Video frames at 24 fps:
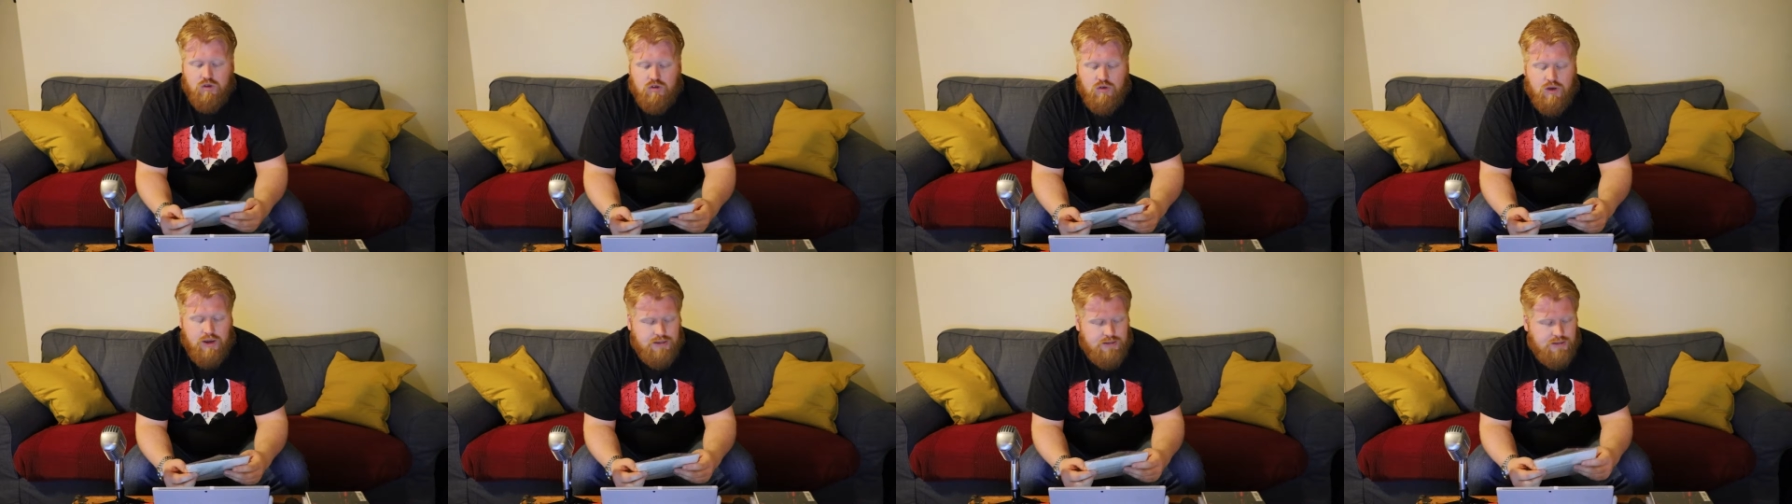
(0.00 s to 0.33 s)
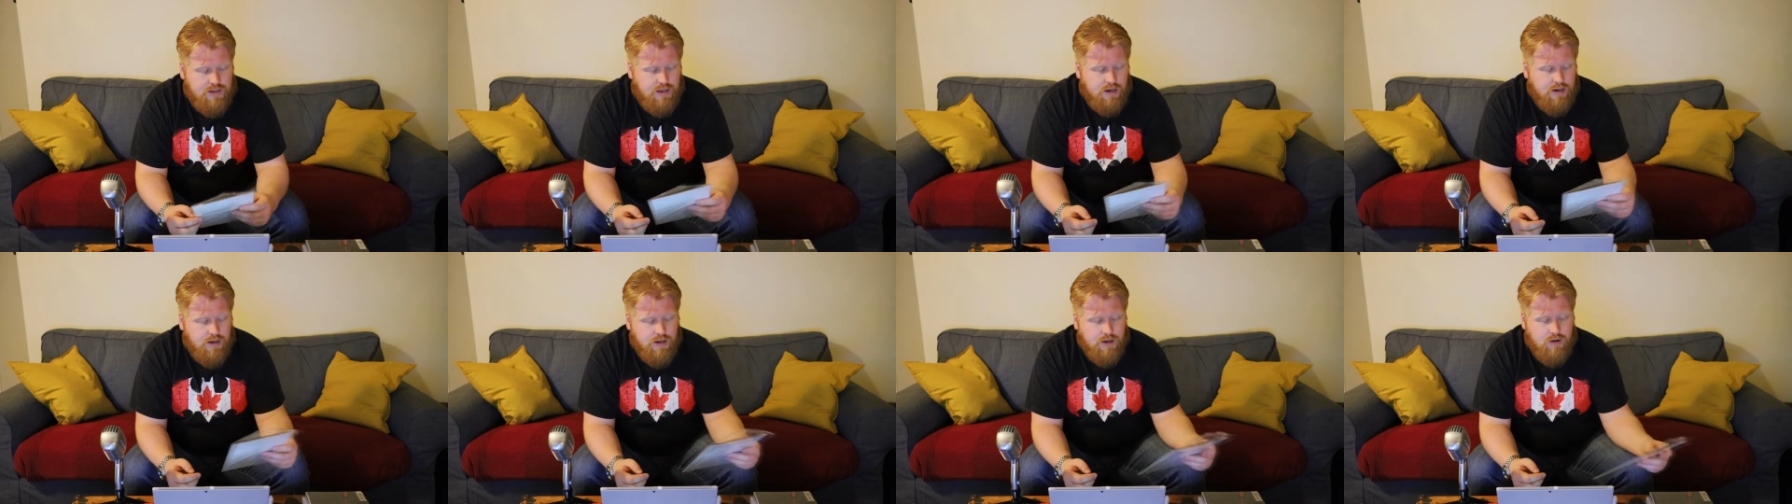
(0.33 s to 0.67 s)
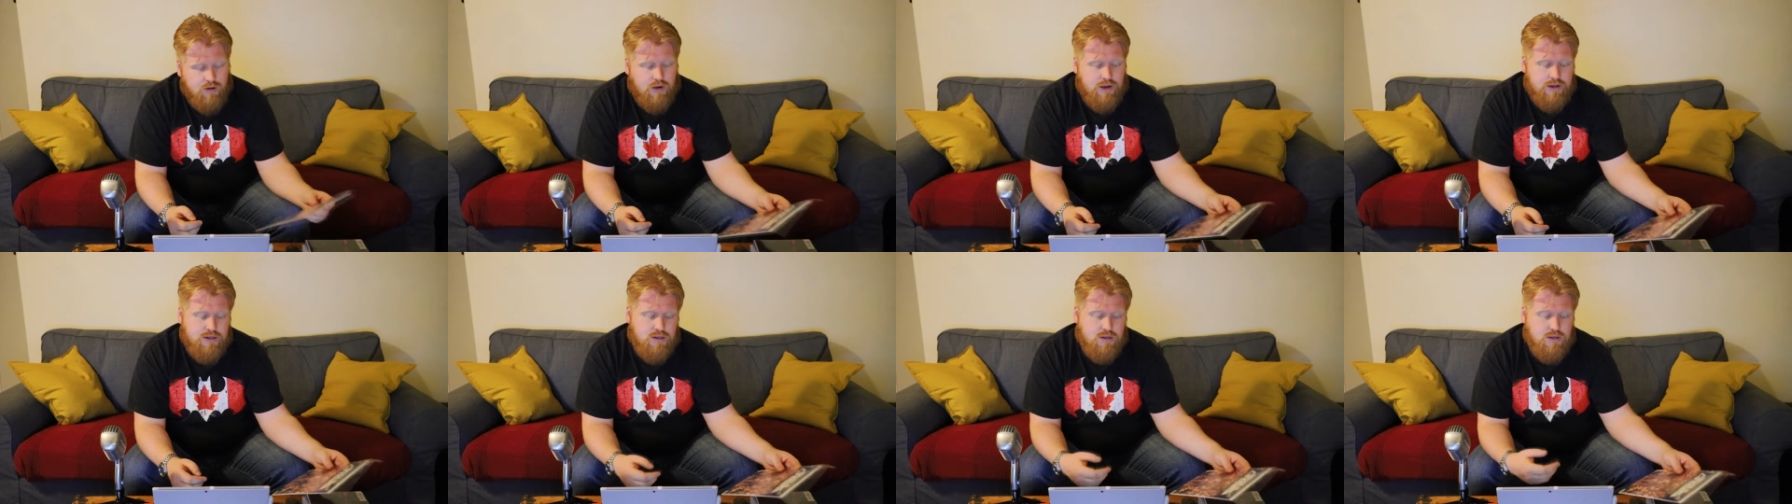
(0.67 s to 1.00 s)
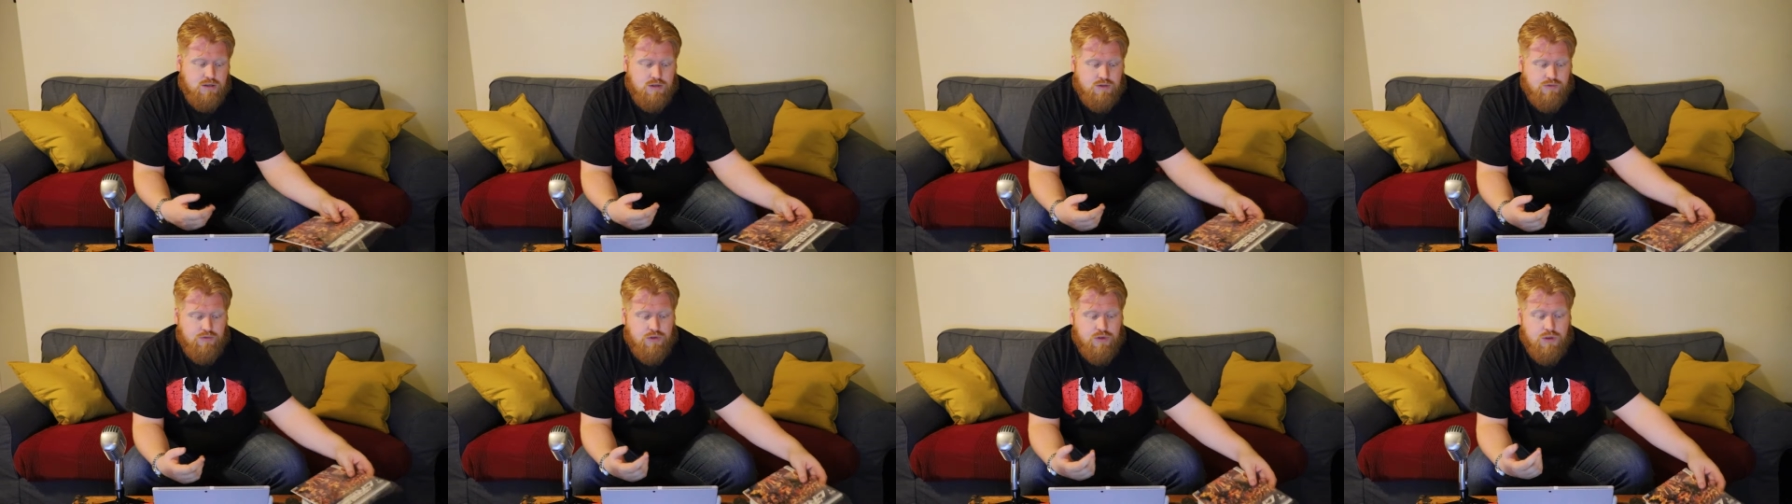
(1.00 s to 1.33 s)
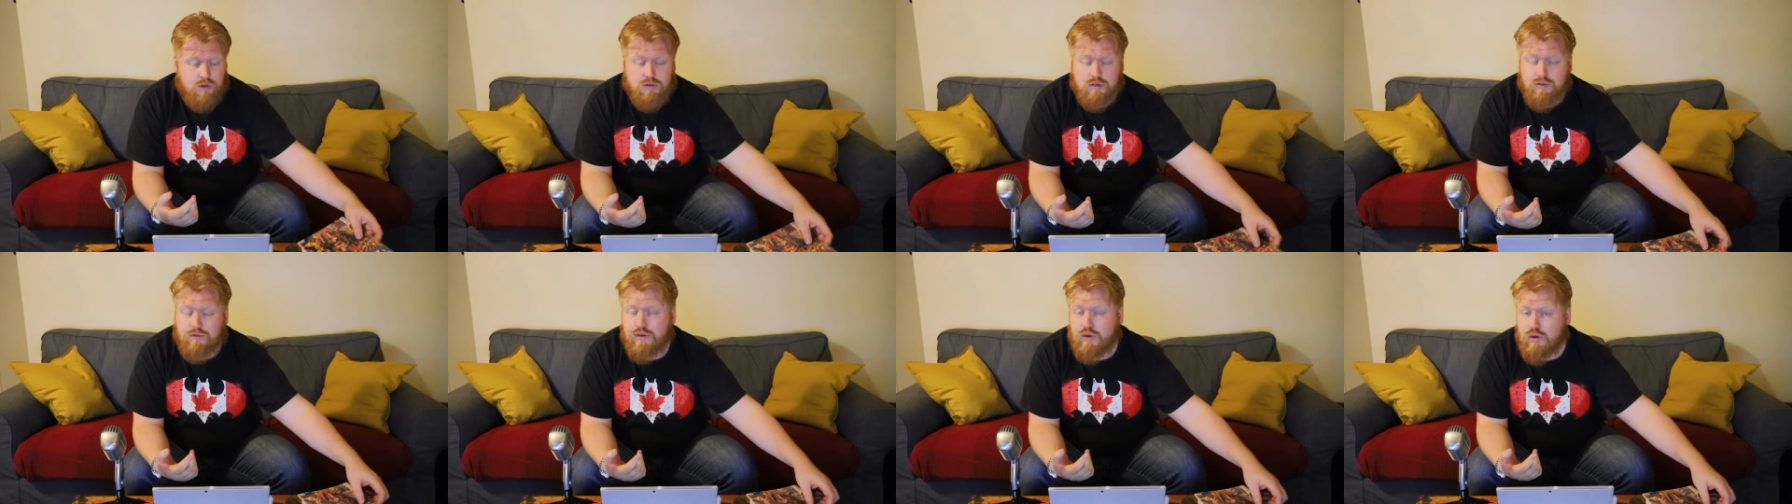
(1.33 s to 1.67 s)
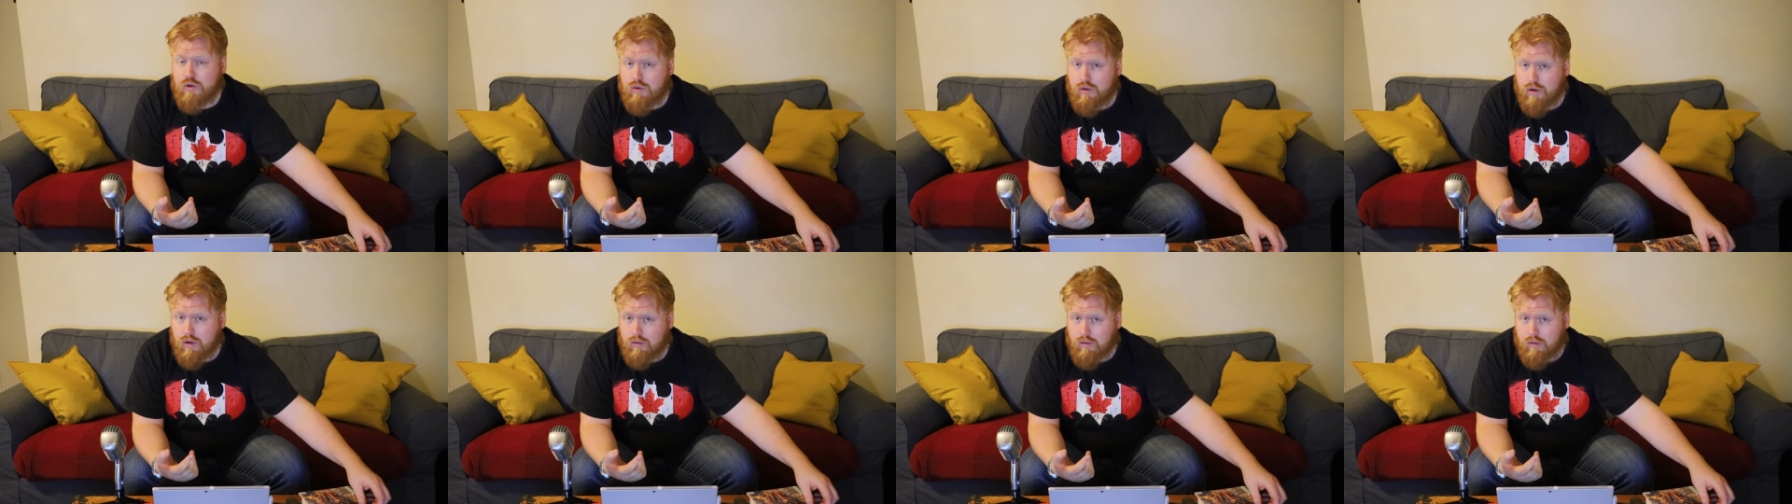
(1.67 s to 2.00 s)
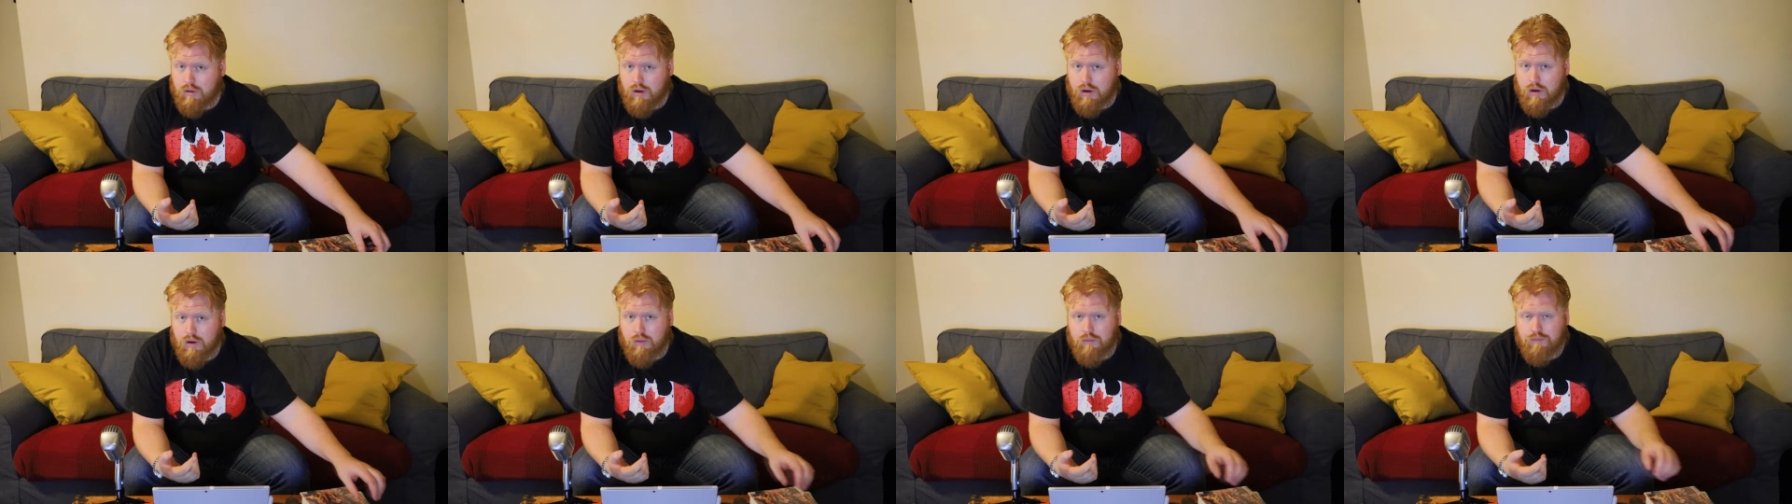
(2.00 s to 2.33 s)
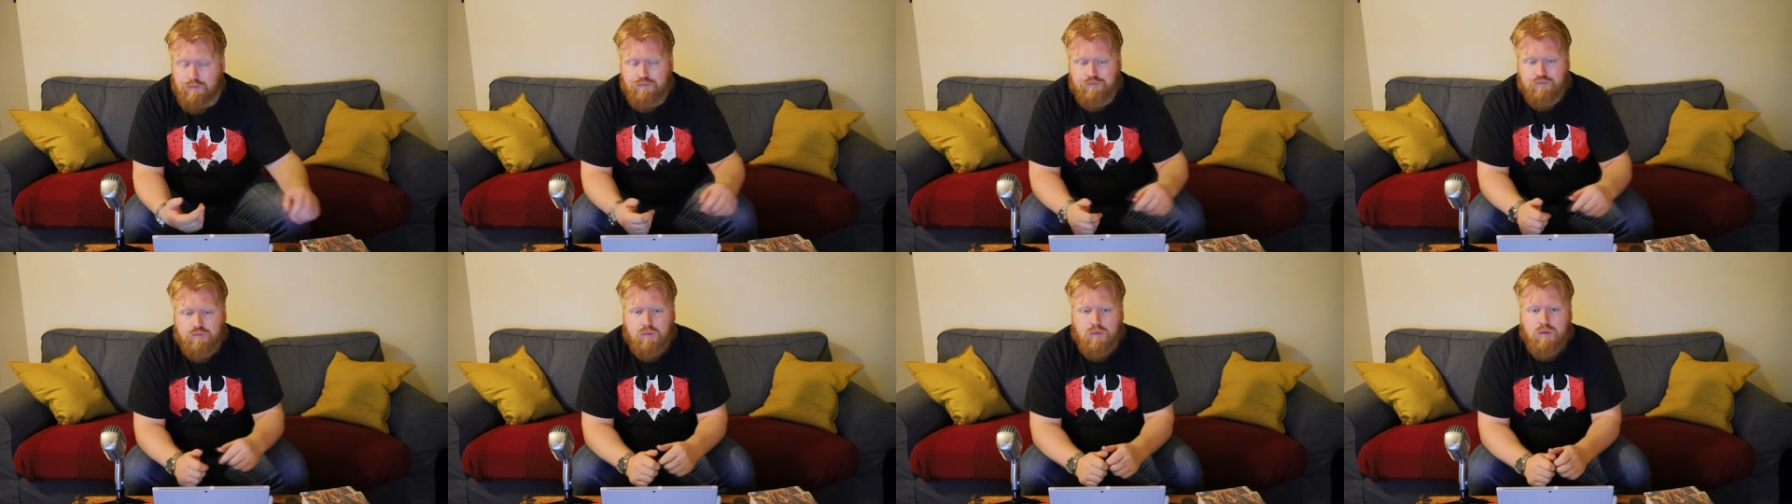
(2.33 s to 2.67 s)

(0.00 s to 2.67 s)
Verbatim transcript: So, Identity Crisis, for those of you who don't know,